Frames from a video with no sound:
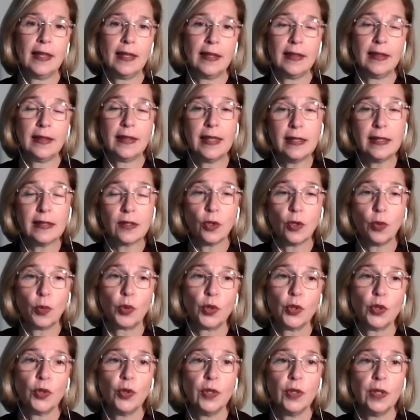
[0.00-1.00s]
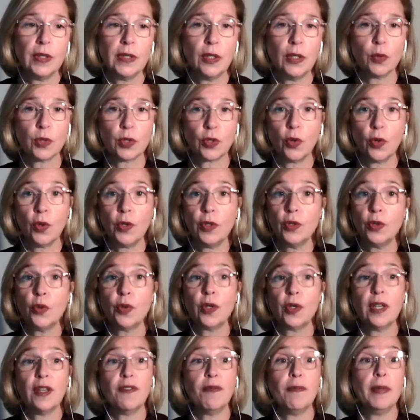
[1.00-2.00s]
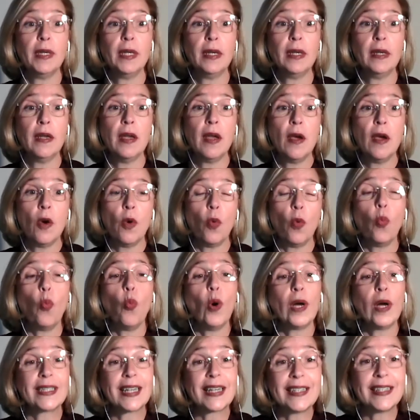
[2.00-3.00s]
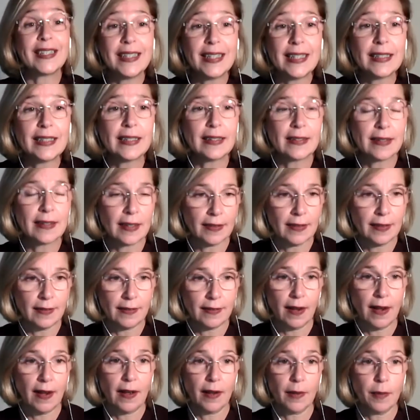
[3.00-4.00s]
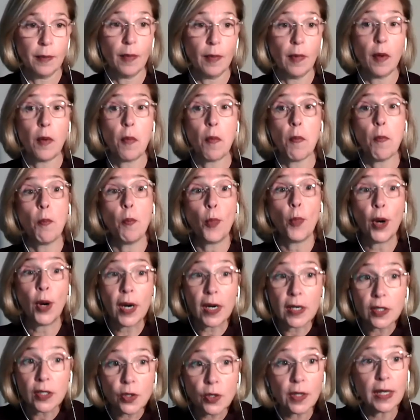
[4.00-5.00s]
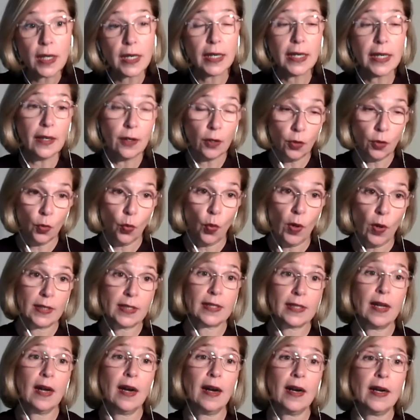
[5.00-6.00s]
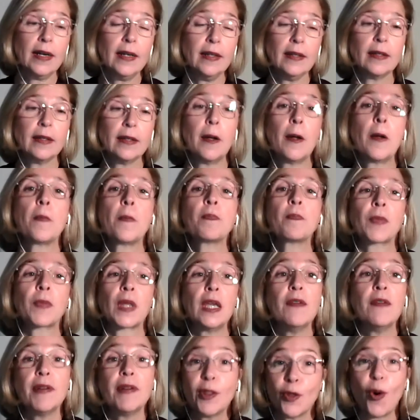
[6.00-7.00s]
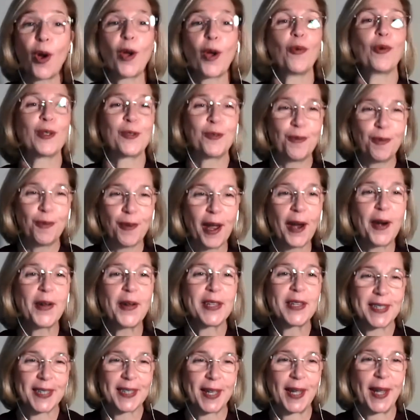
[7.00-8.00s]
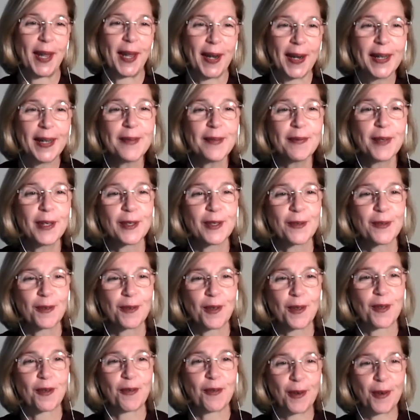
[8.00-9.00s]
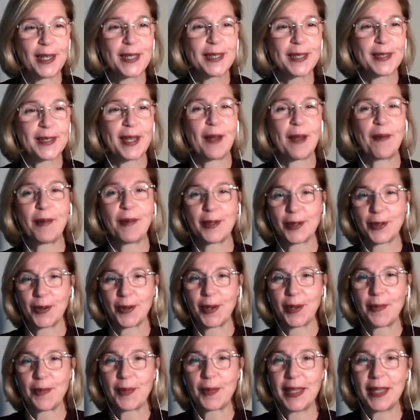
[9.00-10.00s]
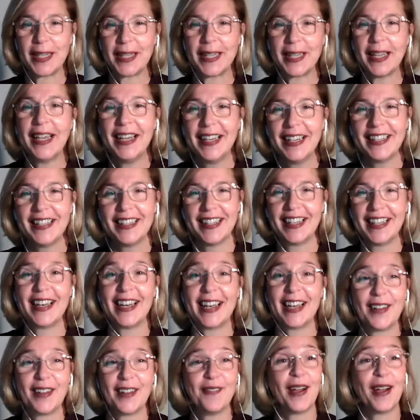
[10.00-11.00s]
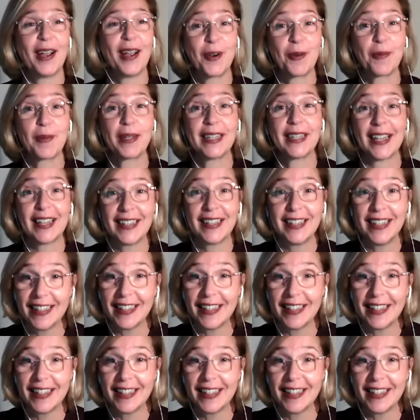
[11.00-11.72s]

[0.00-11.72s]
that this opportunity was going to give me what I needed at the time. Personally, on one side, even though I was very scared, because for the first time I was going to be in an environment I